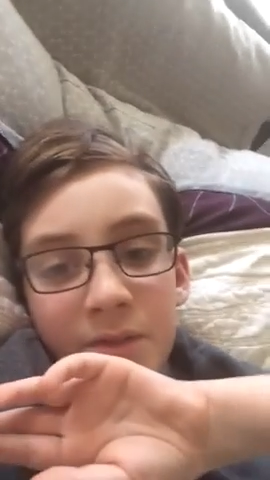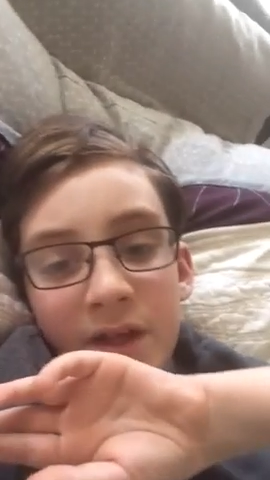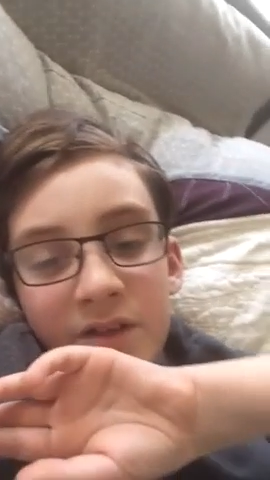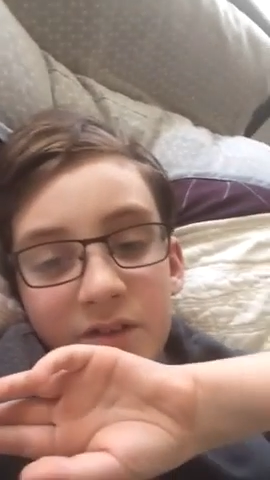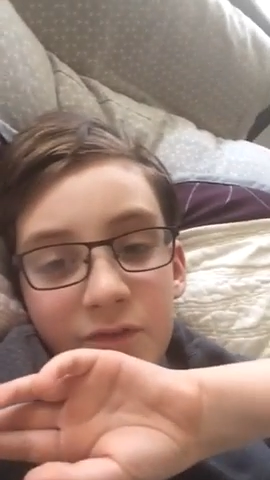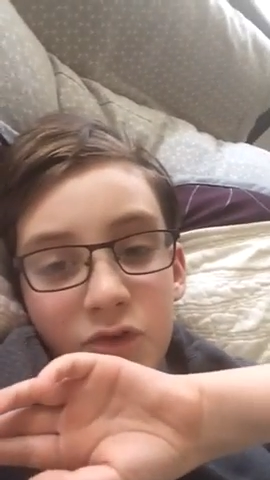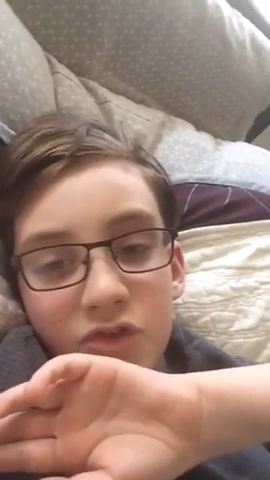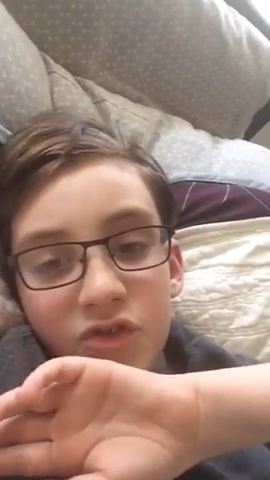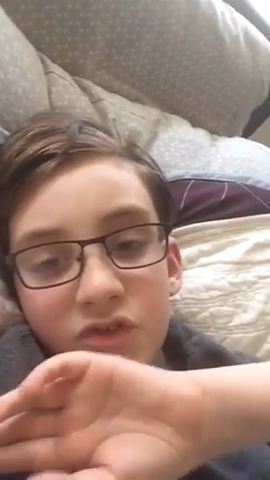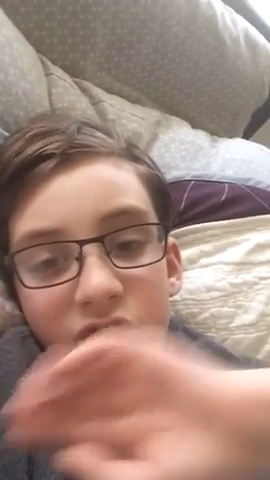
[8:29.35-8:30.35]
the
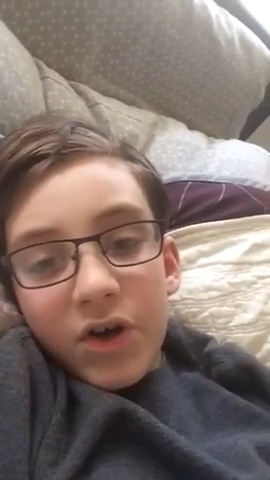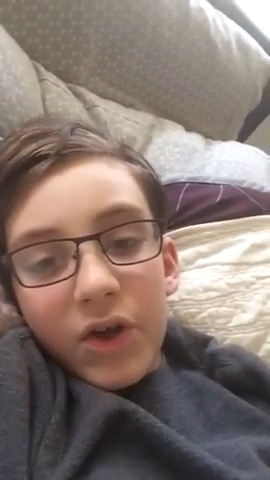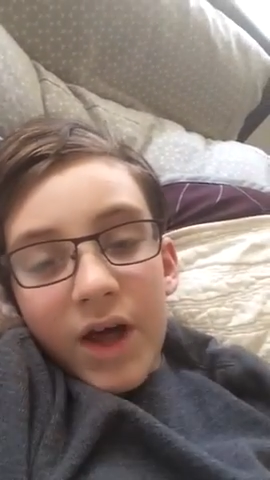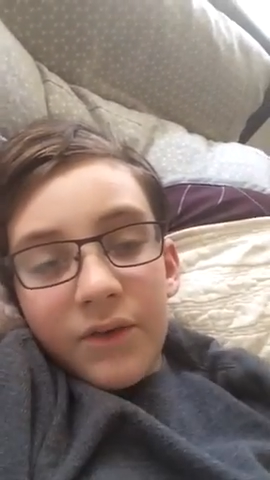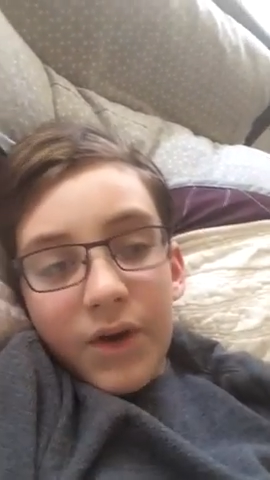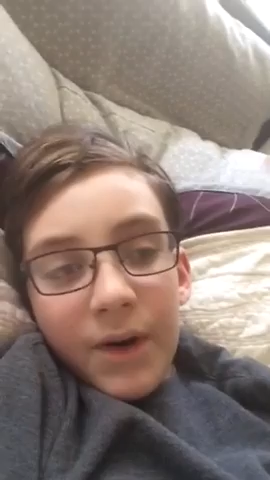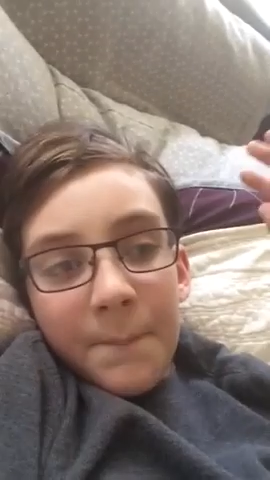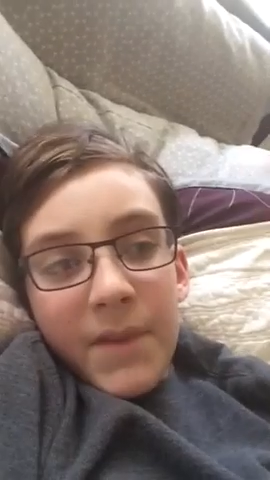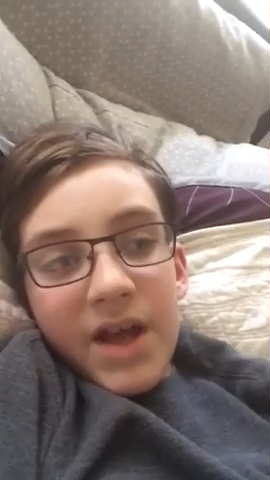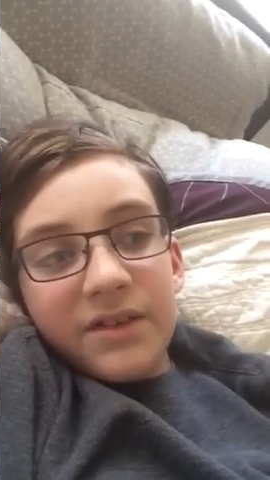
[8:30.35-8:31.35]
N64 still had
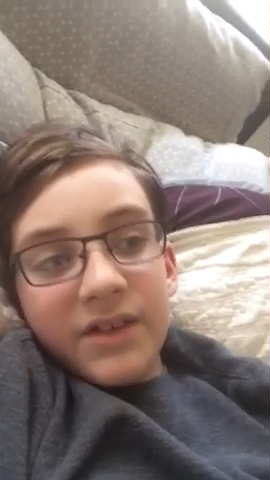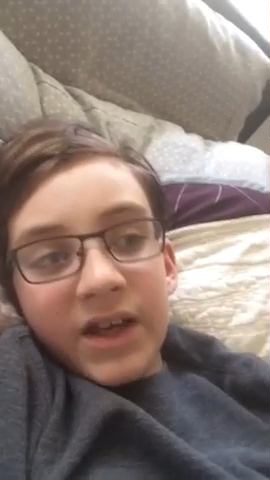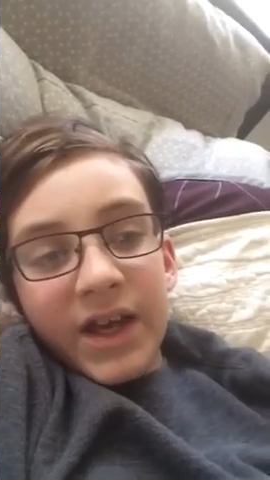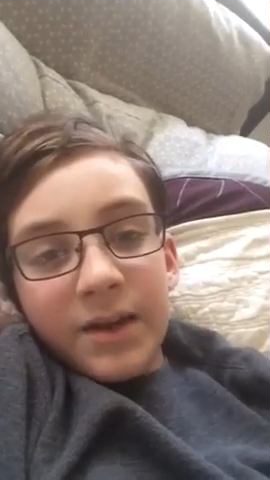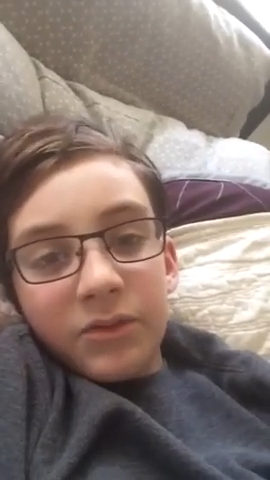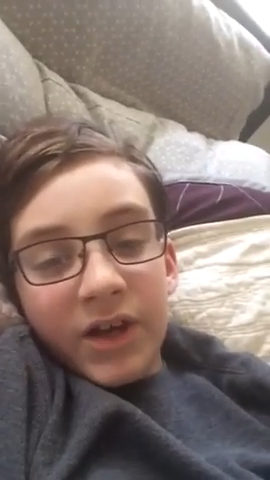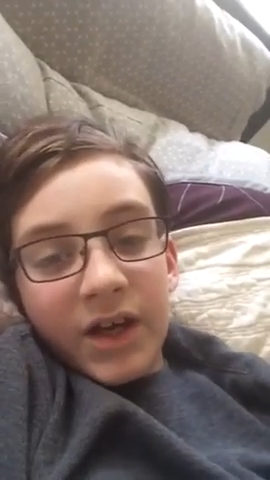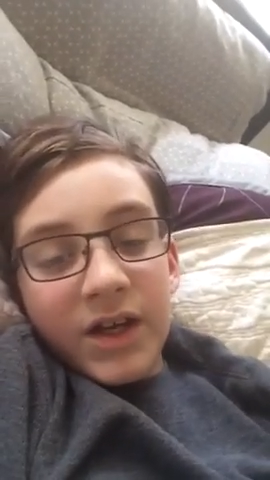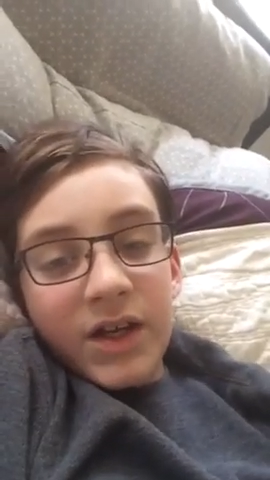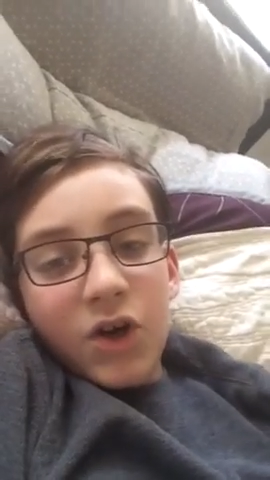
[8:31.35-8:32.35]
amazing games
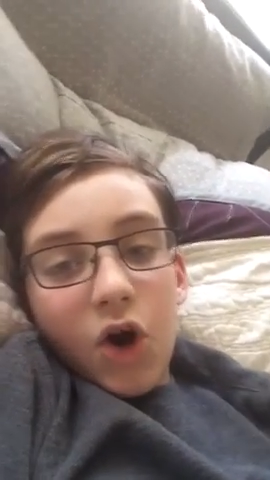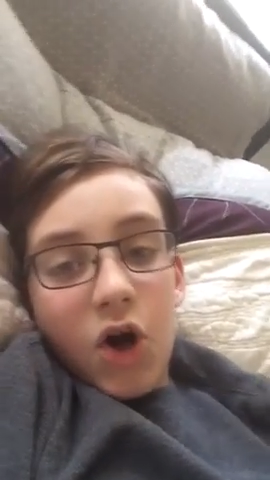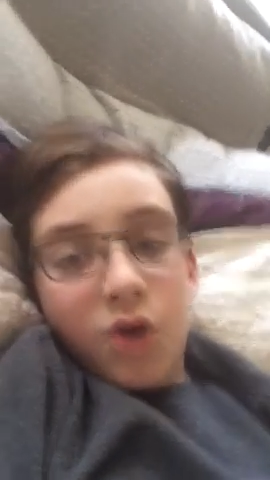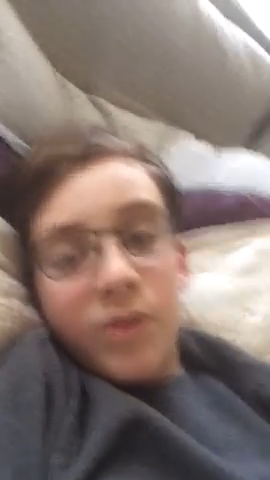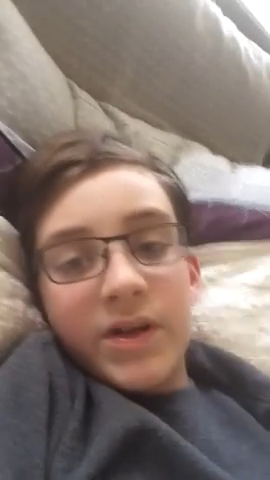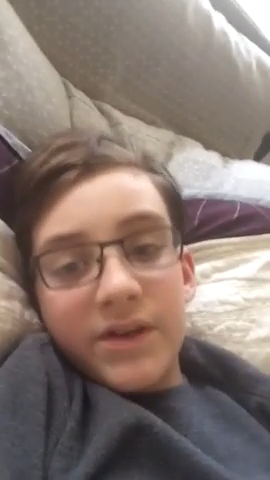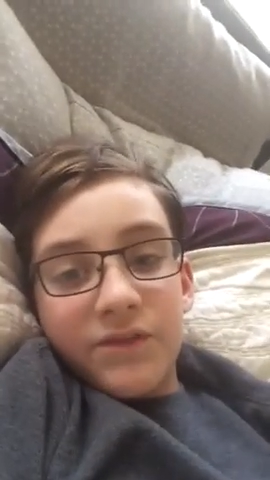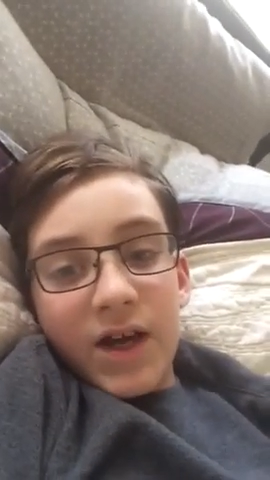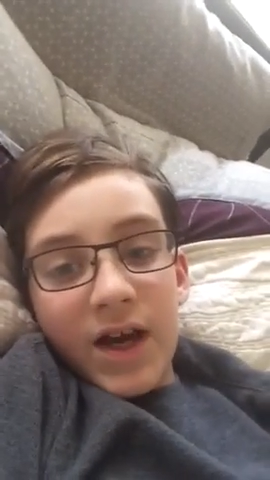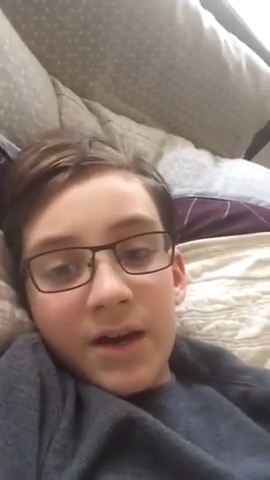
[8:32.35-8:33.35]
like Ocarina
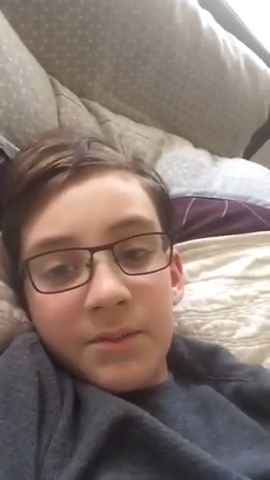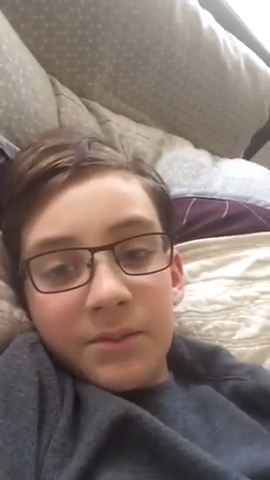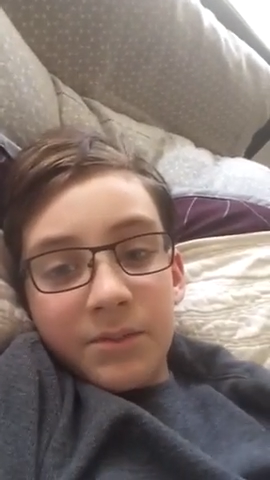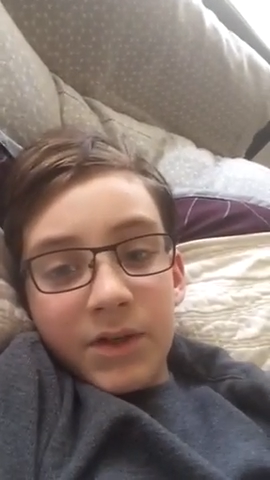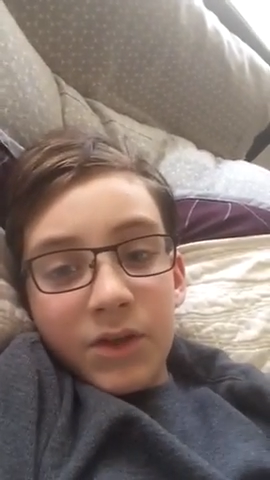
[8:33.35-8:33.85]
of Time,